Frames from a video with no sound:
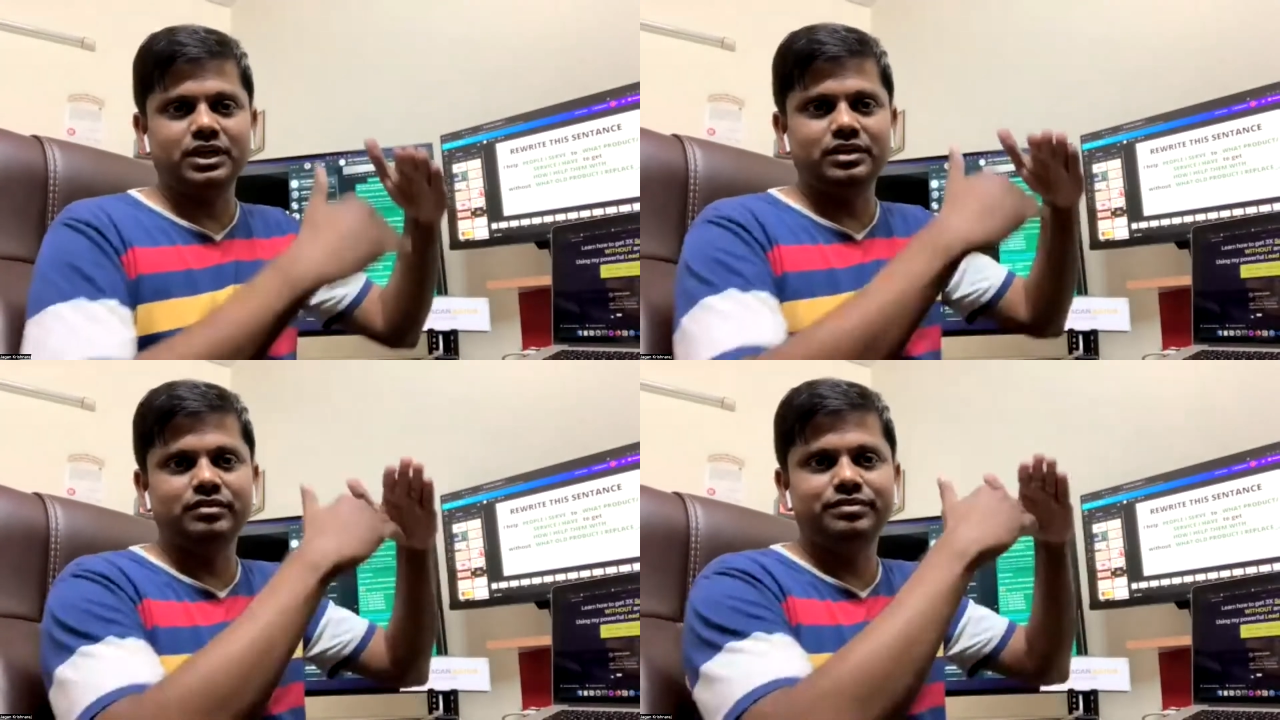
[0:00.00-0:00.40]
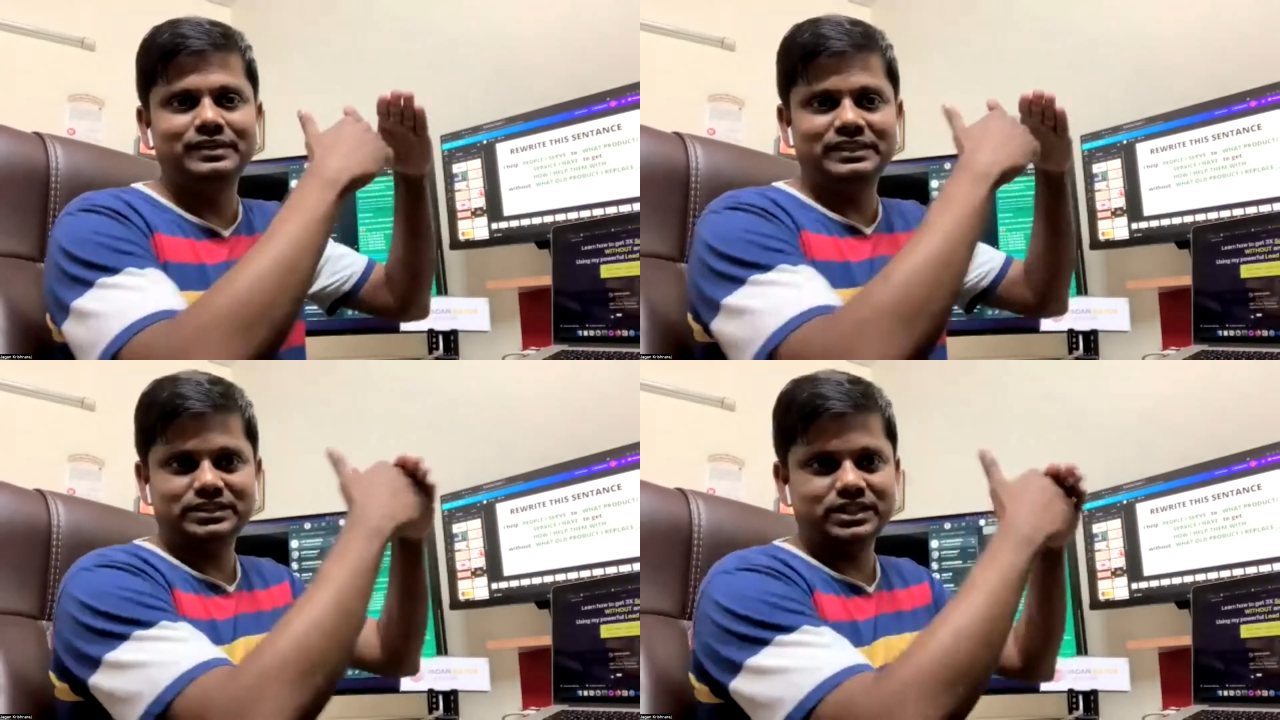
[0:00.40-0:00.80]
Okay, the
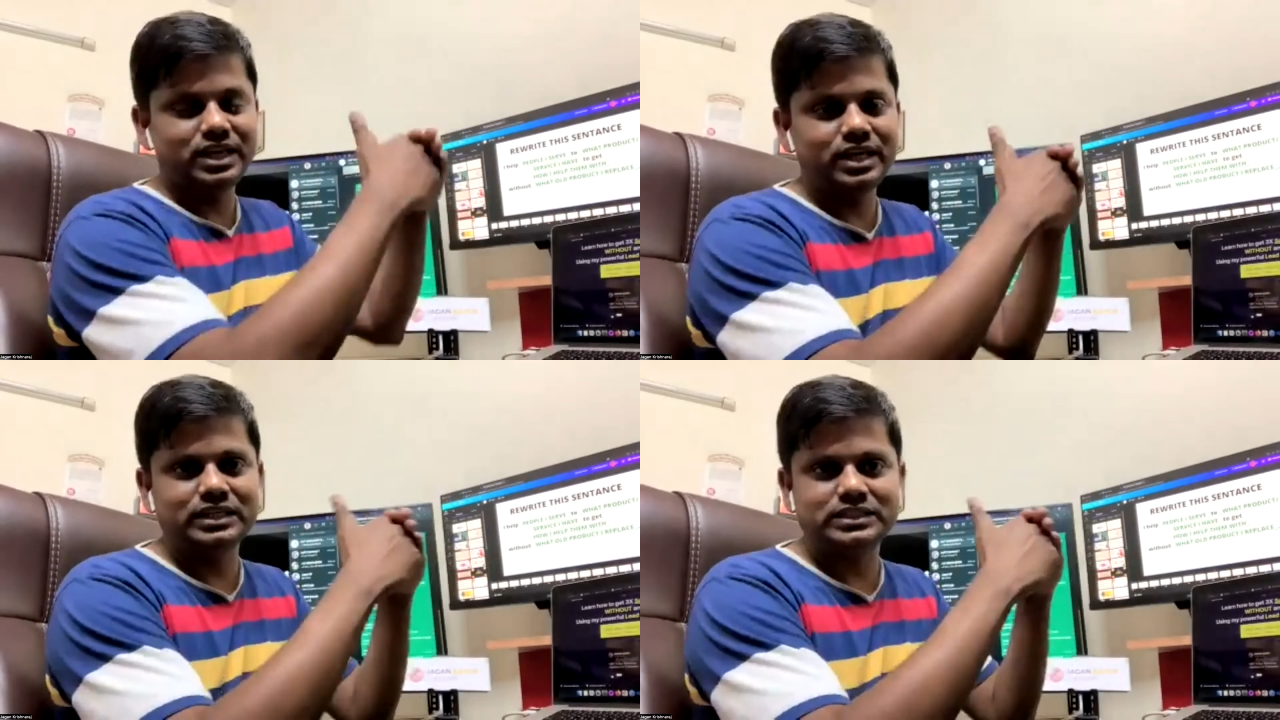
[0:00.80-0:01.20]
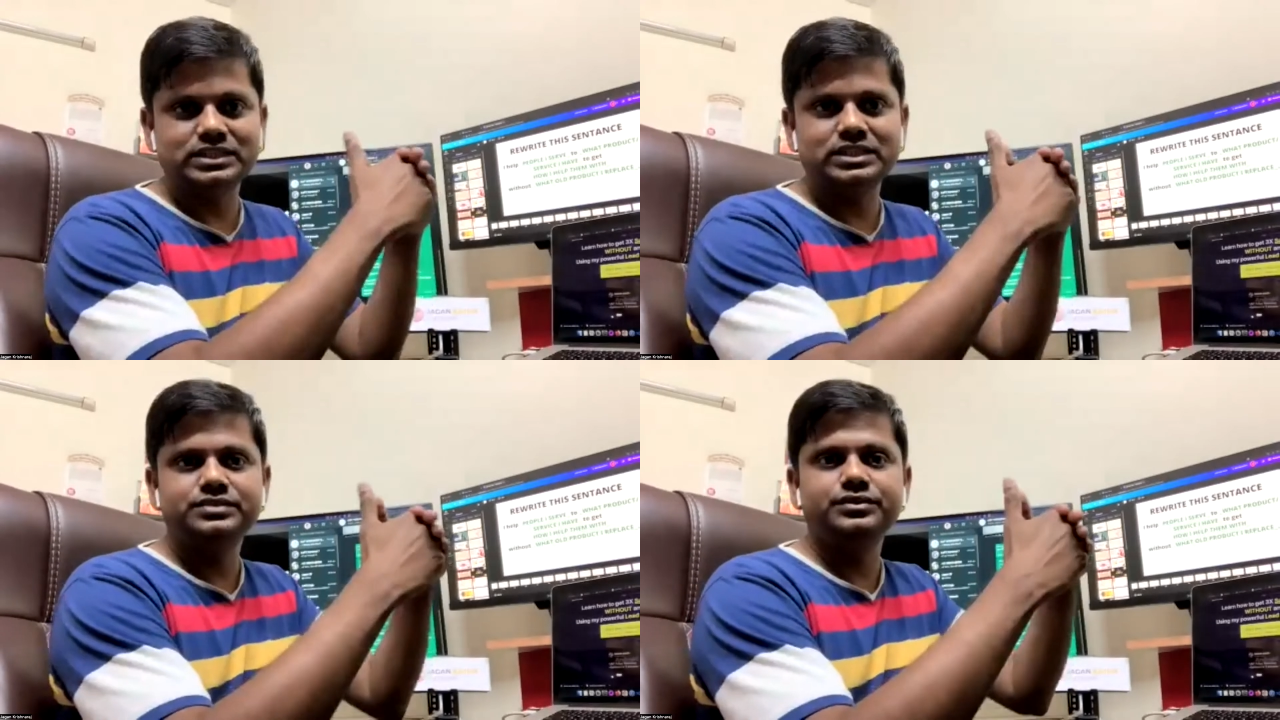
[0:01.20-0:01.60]
first day
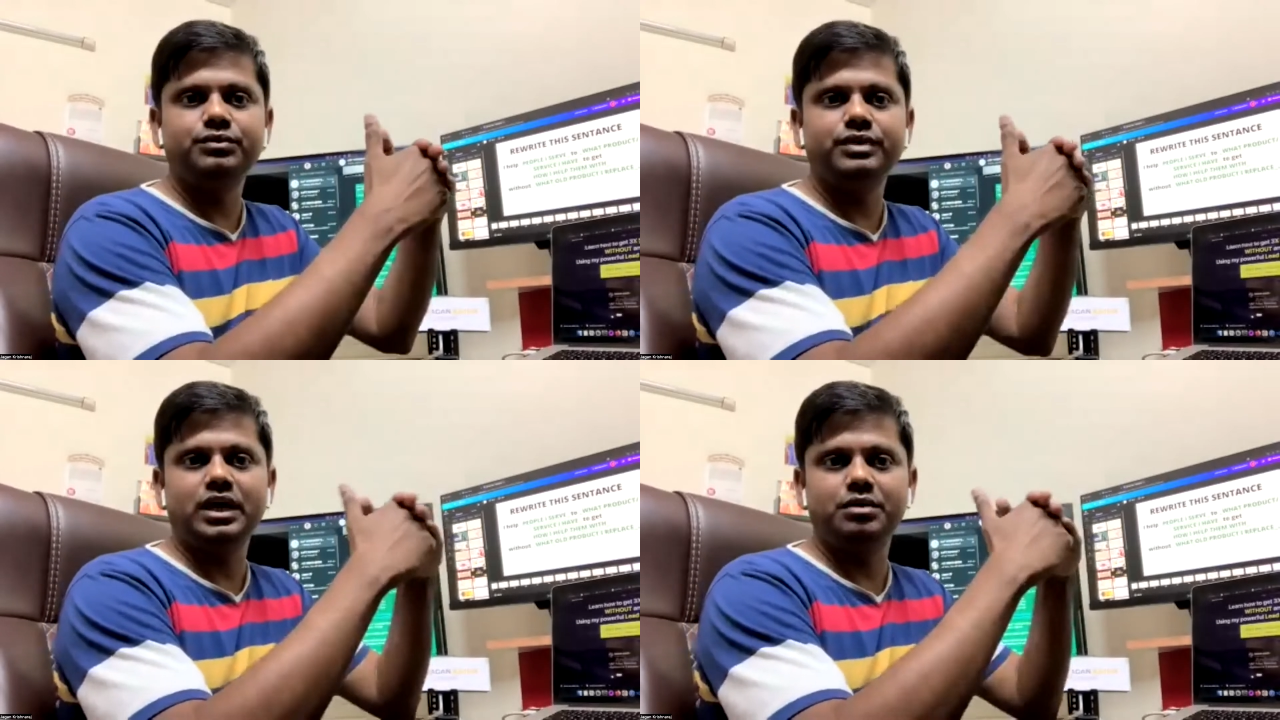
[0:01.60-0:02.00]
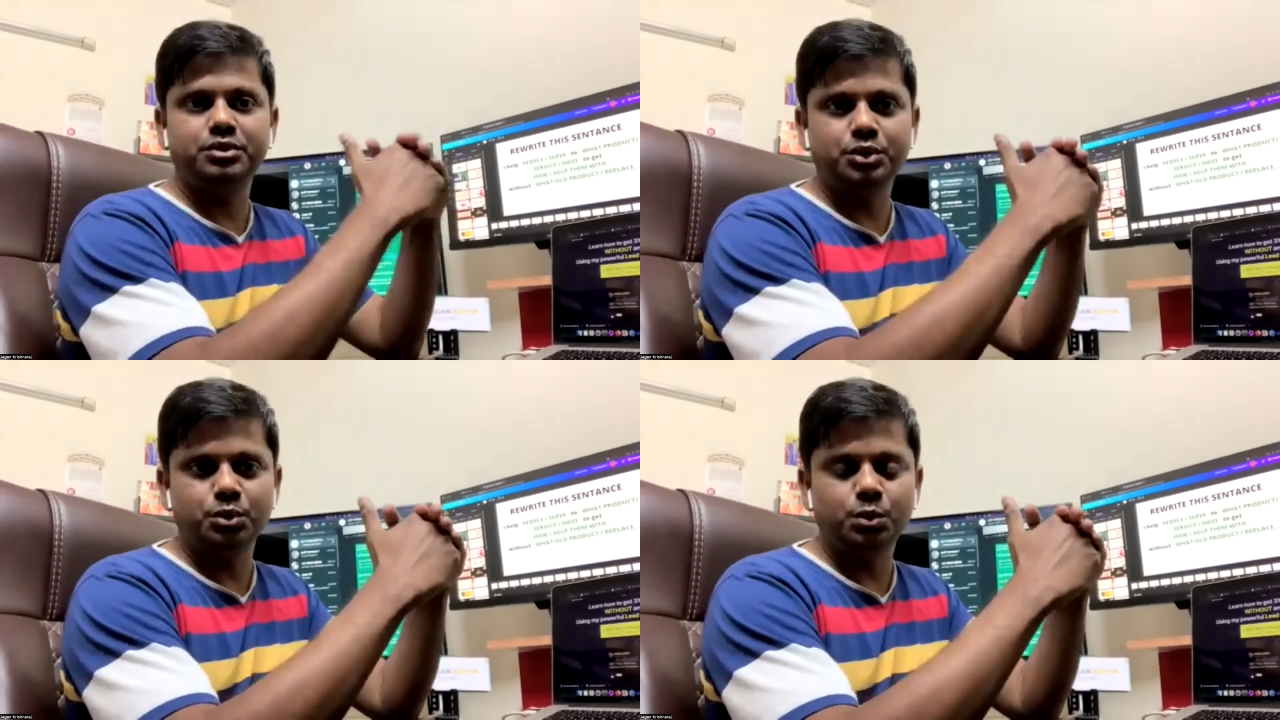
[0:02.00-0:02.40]
exercise we have
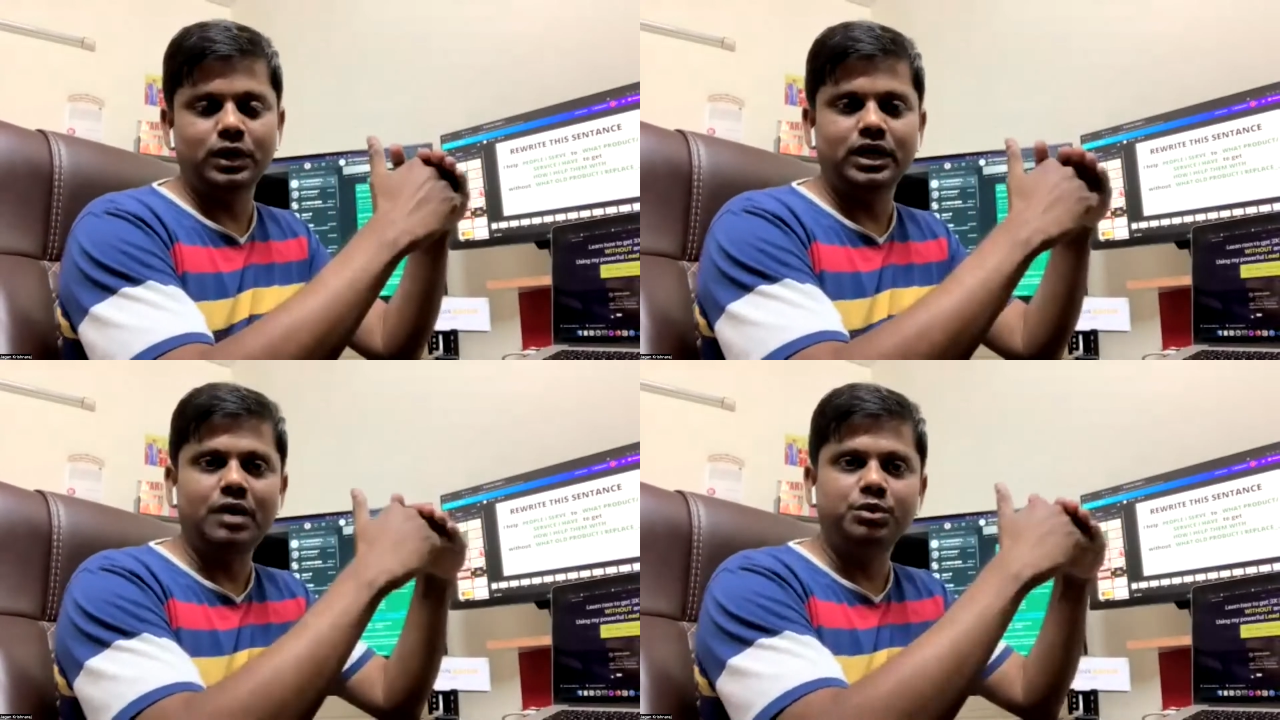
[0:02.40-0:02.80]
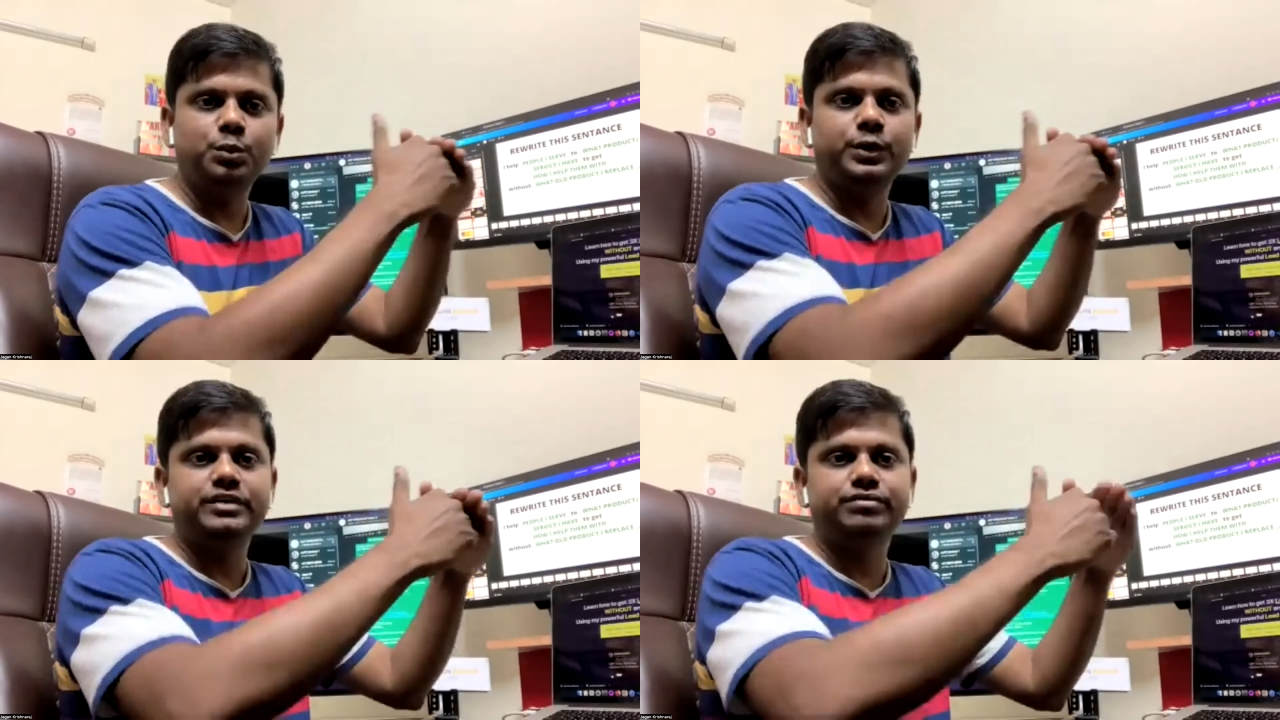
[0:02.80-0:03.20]
to do and have
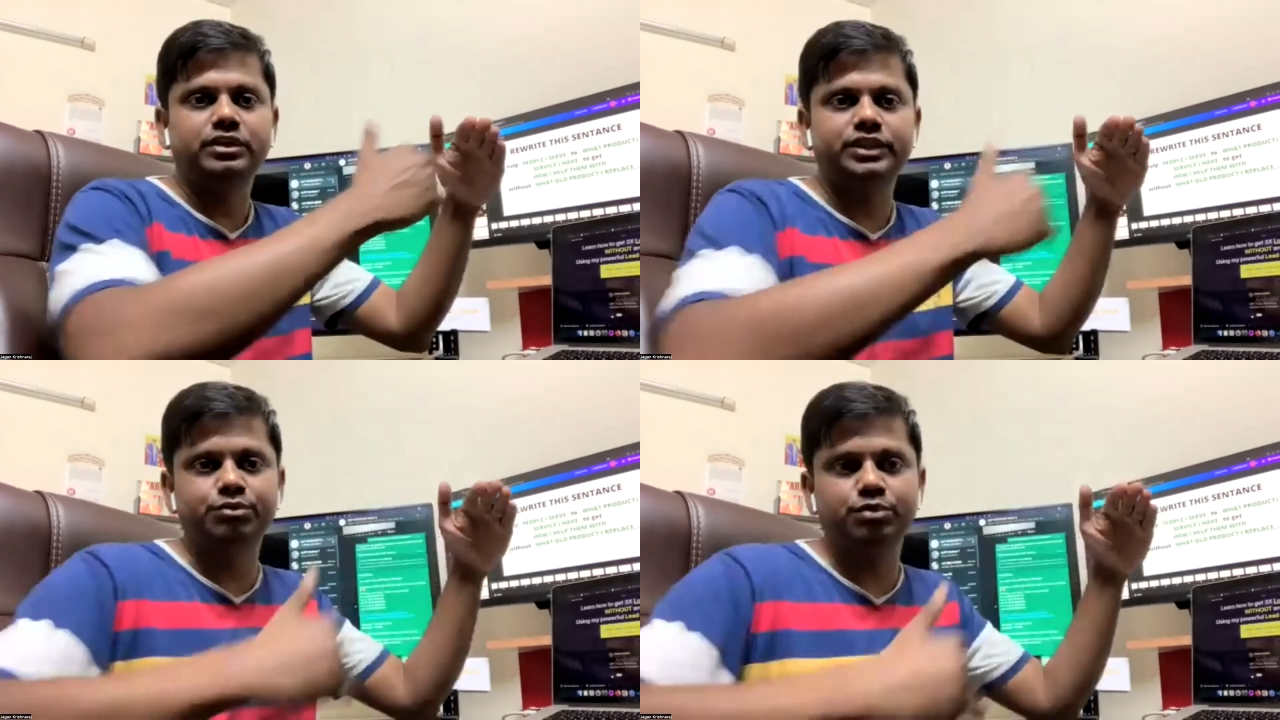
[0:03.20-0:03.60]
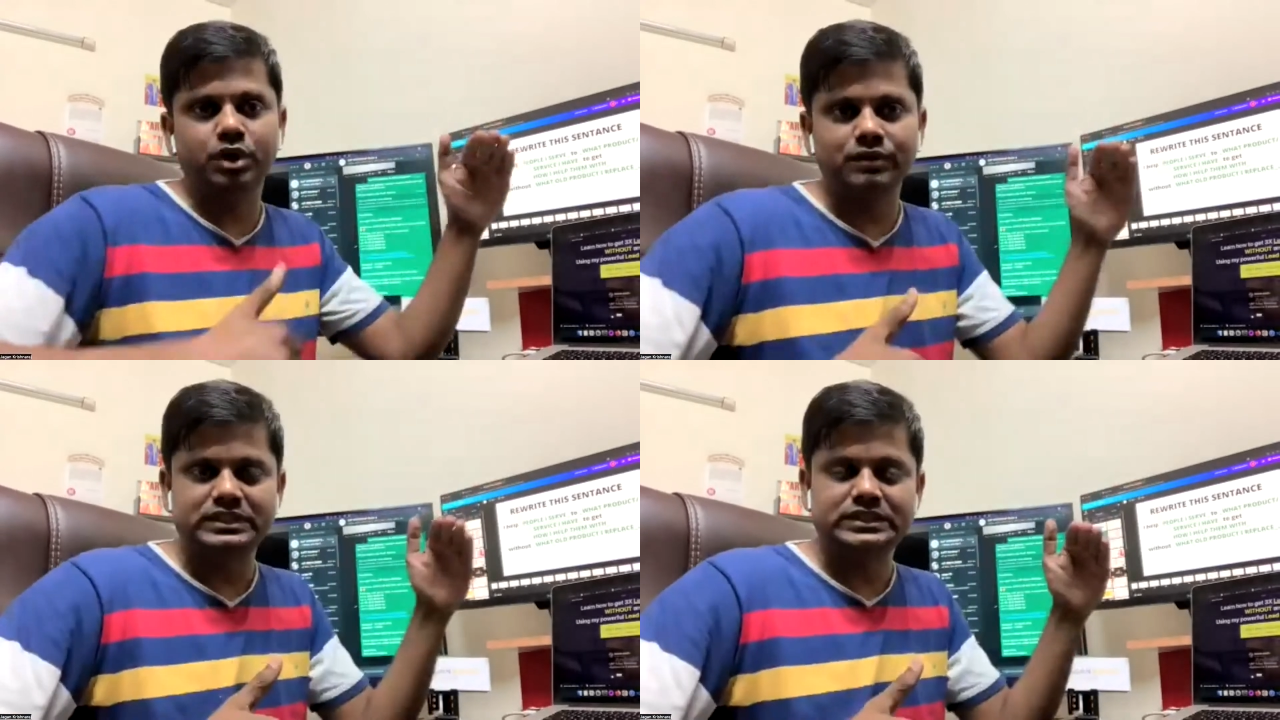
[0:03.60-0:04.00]
to wait for
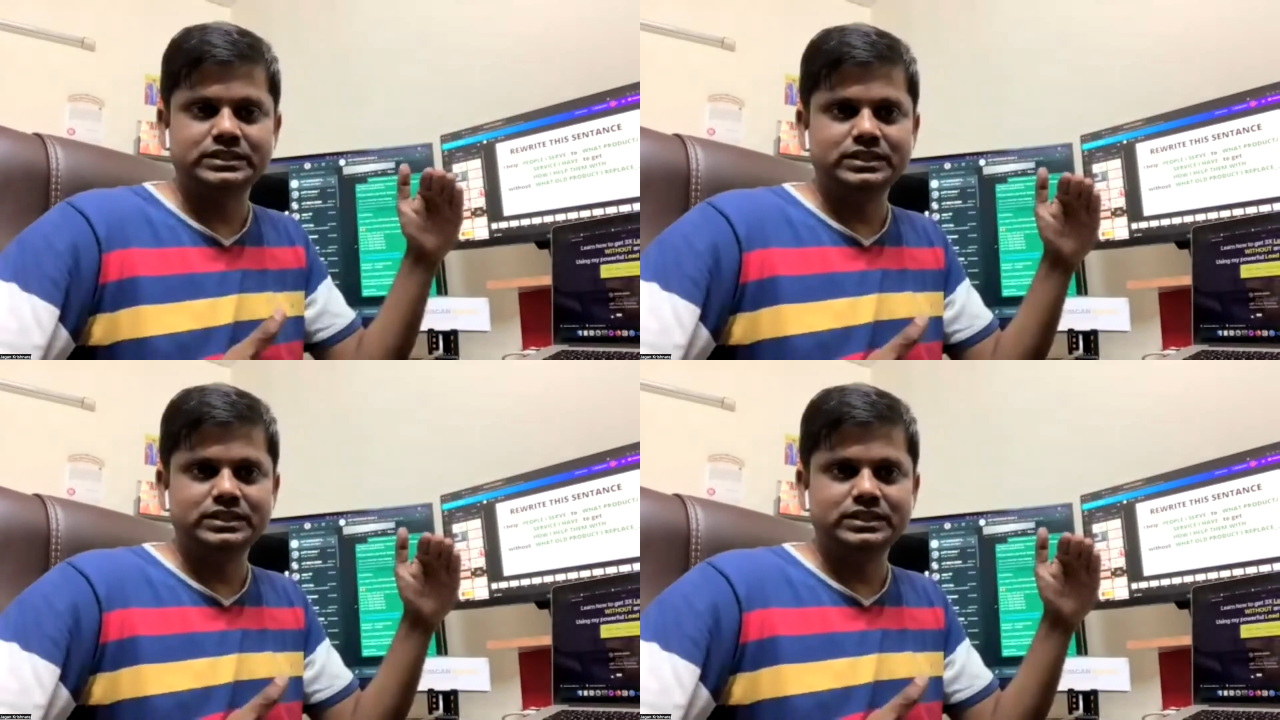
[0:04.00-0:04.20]
3-4 hours.